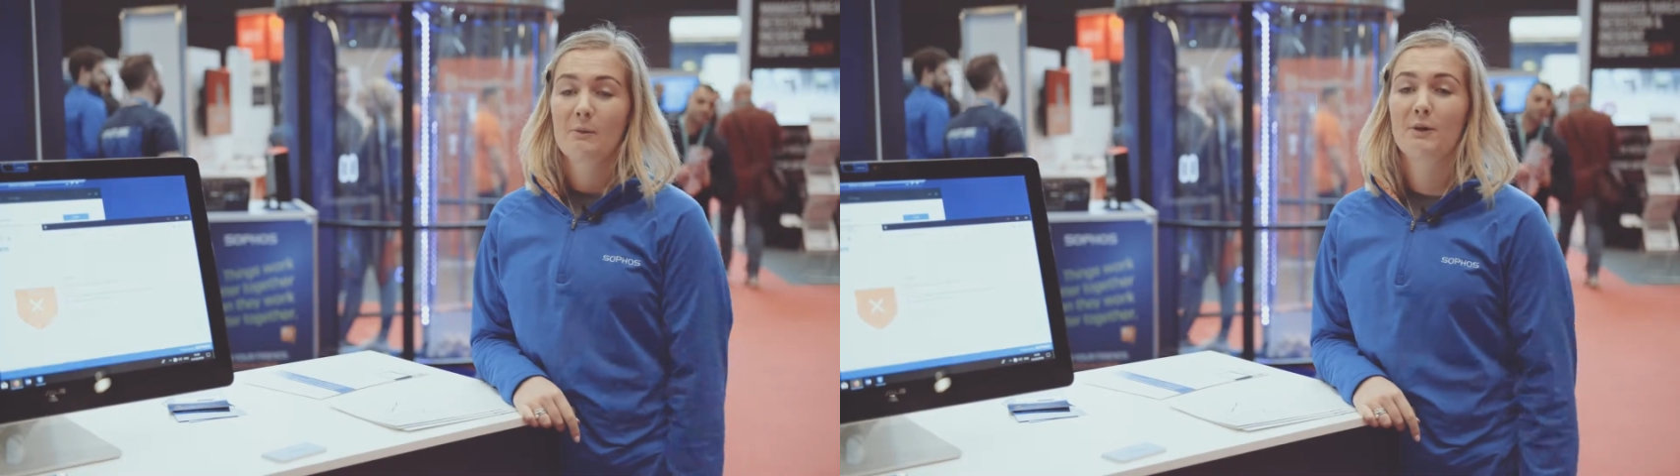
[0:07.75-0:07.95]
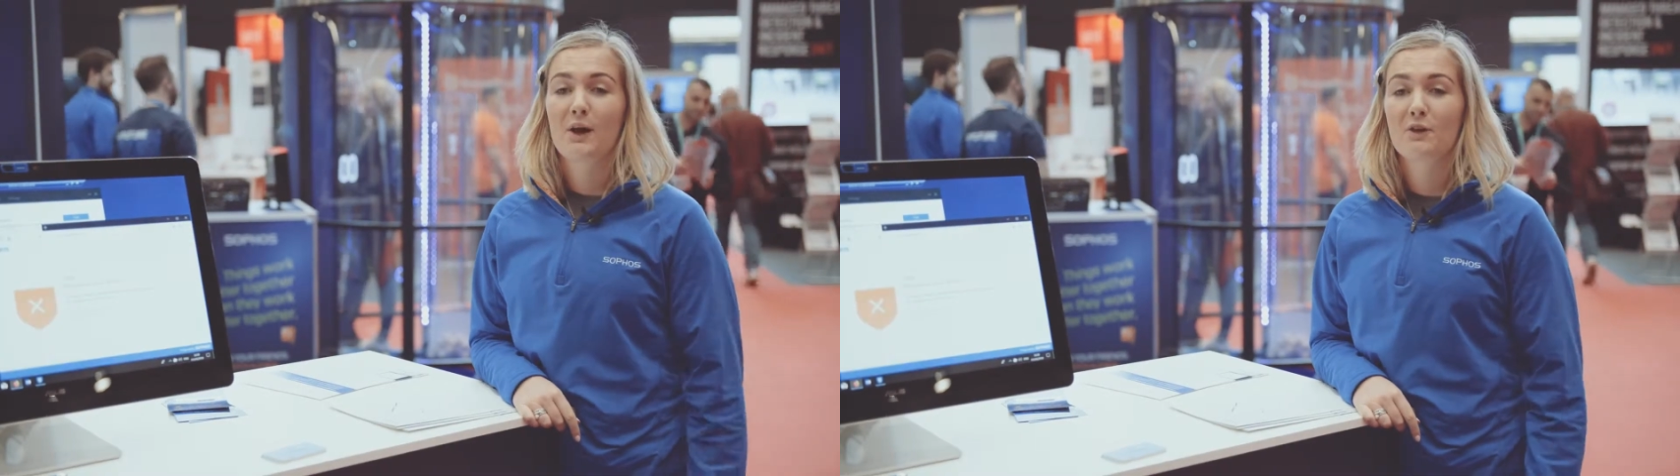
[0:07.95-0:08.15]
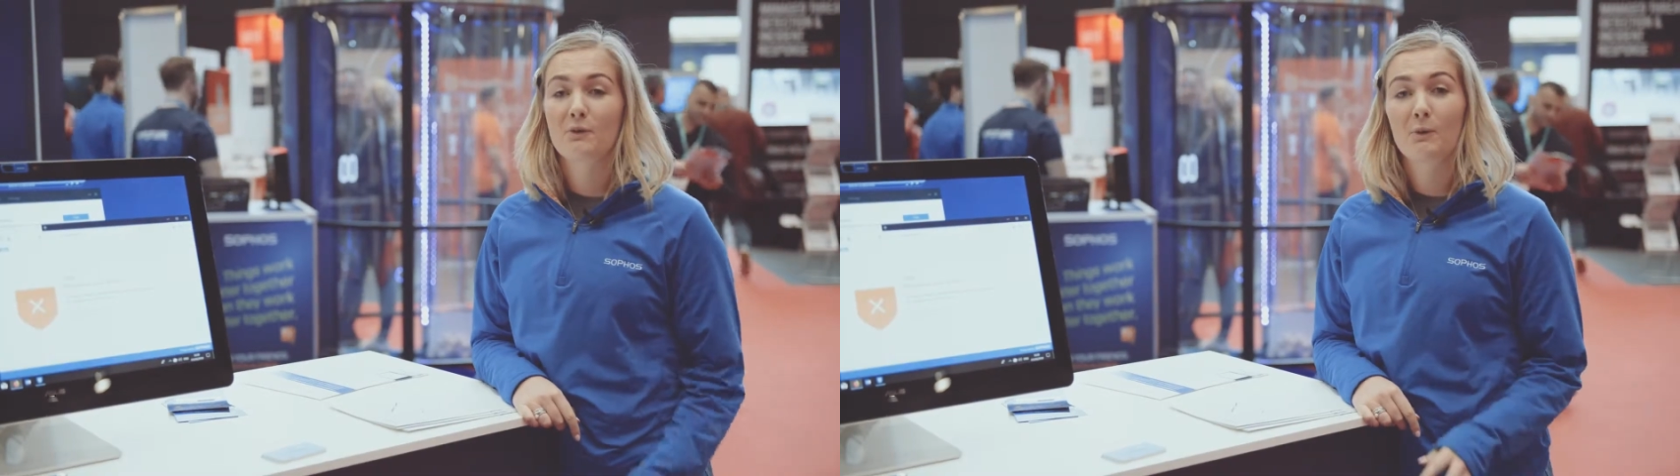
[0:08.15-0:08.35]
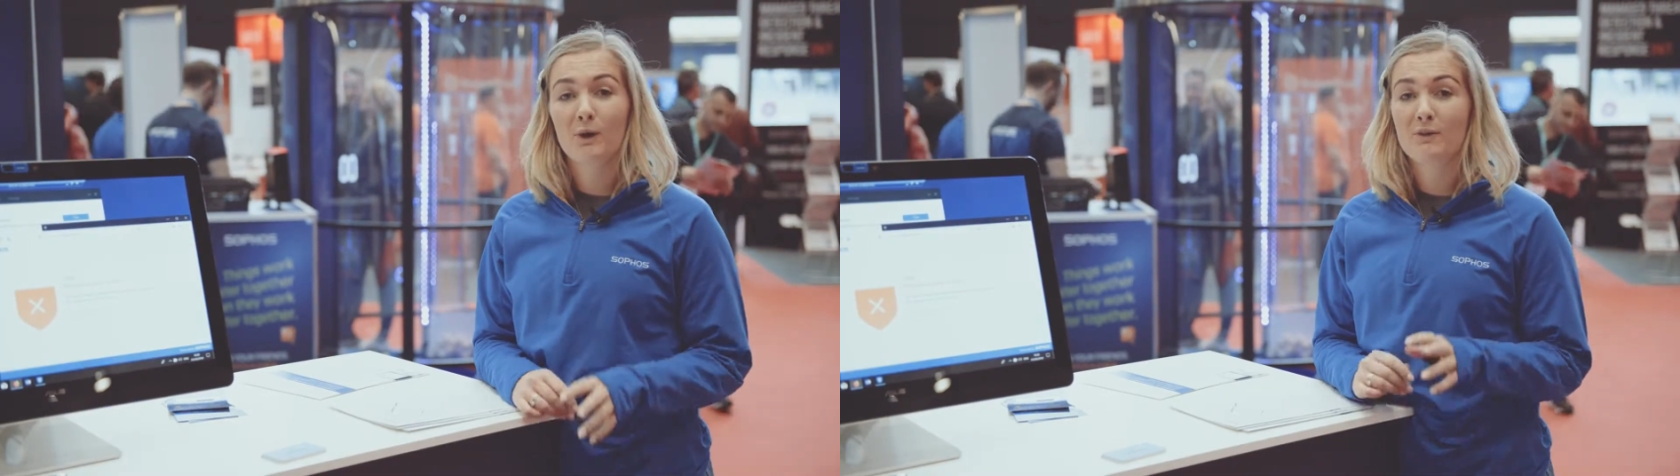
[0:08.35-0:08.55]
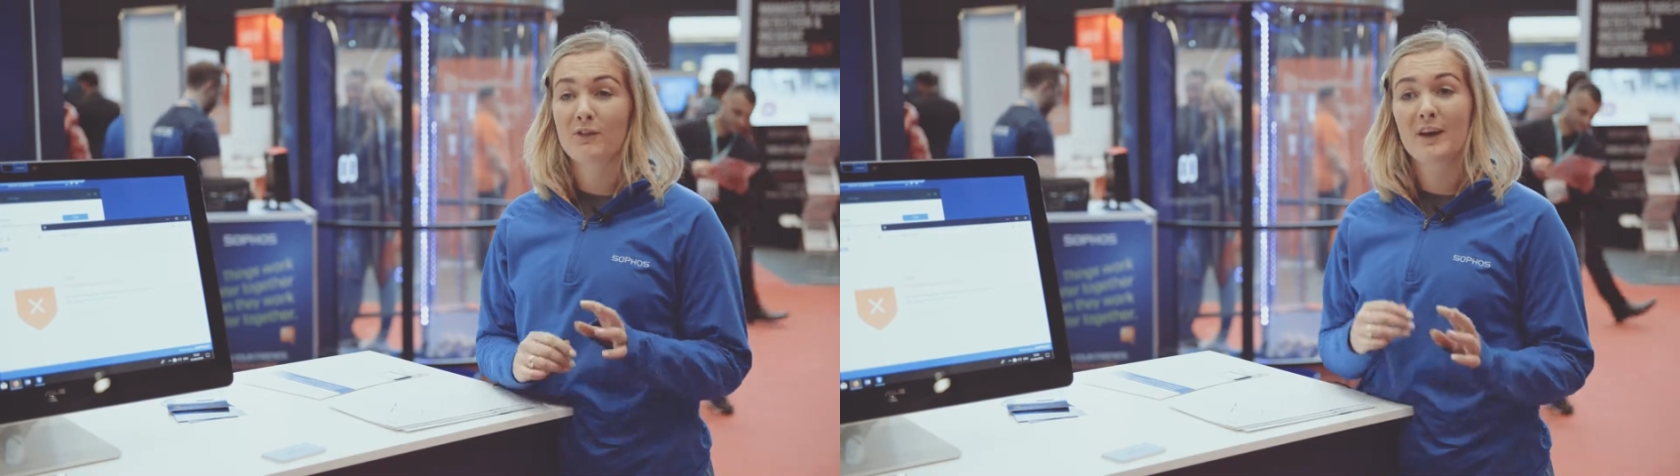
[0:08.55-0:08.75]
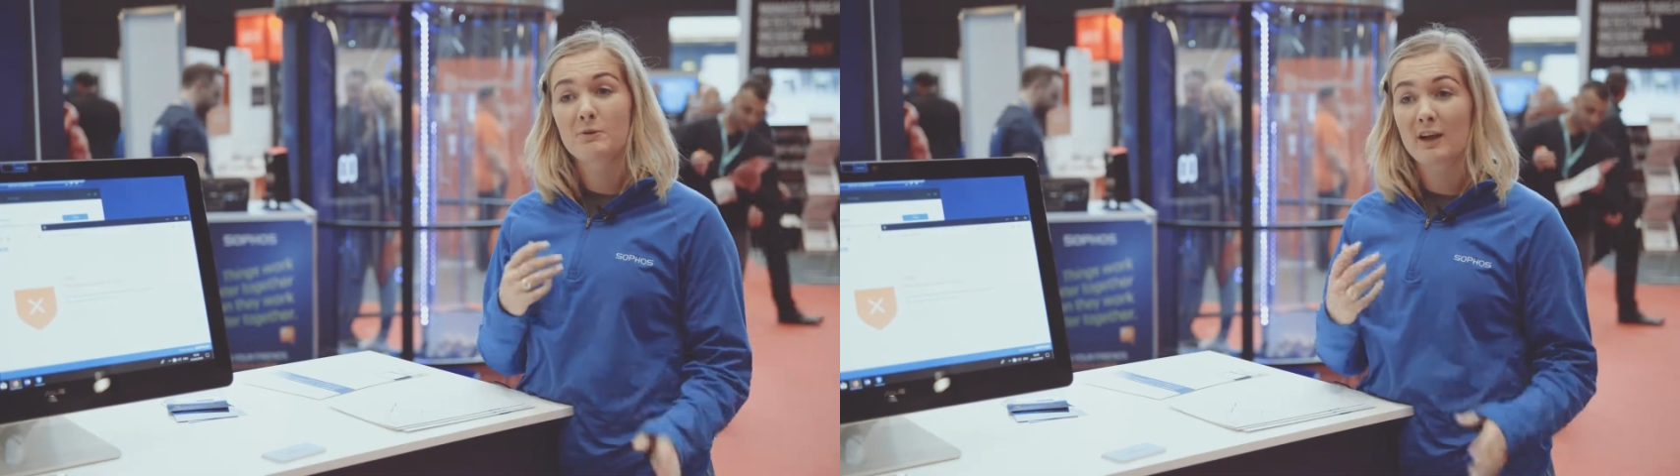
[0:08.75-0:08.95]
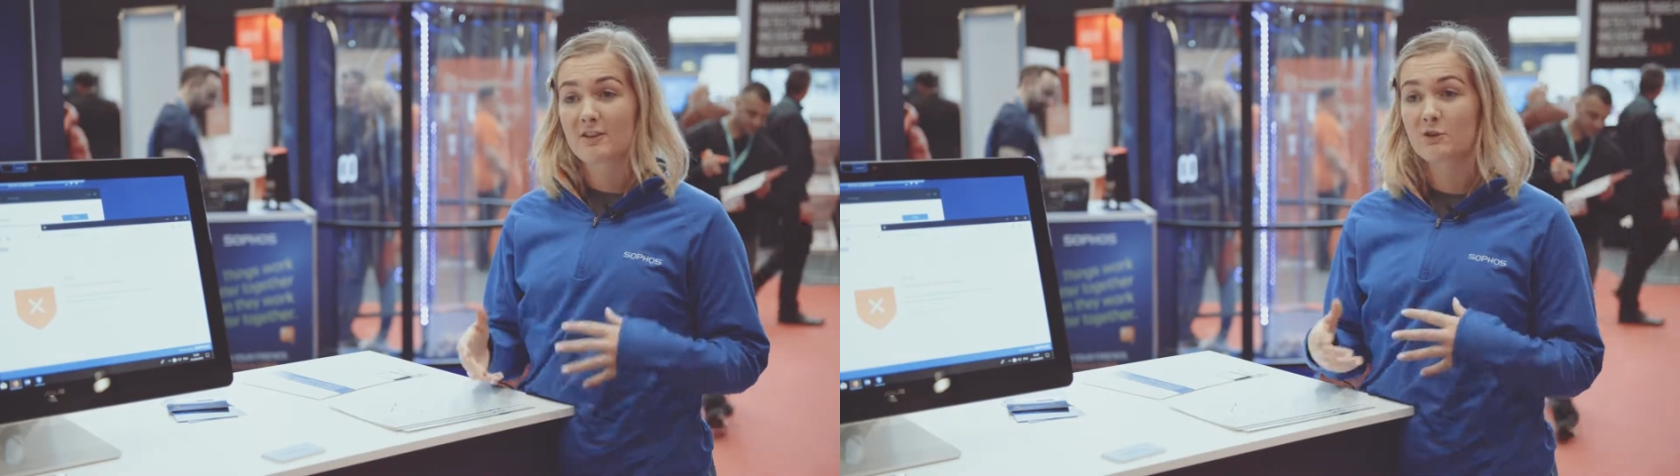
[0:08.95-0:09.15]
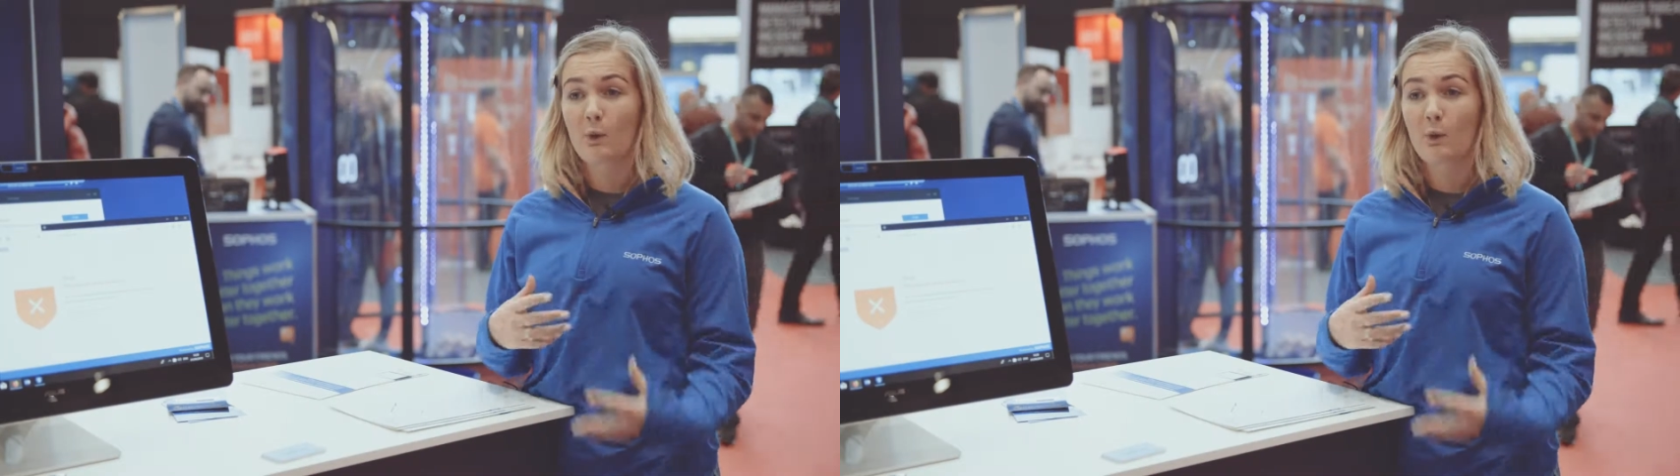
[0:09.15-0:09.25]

We'll go through all of the objectives,